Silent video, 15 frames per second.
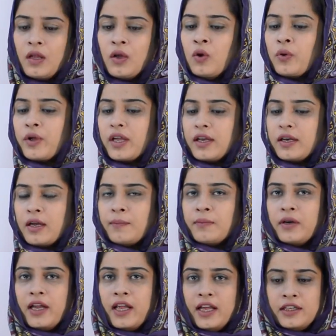
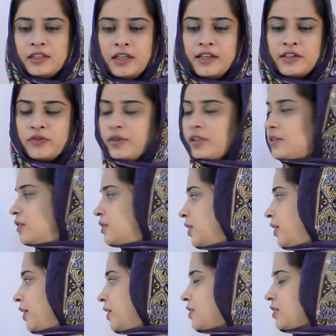8, let's read the
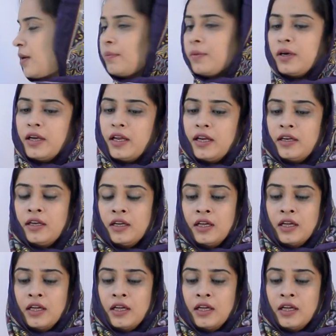sentence number 8.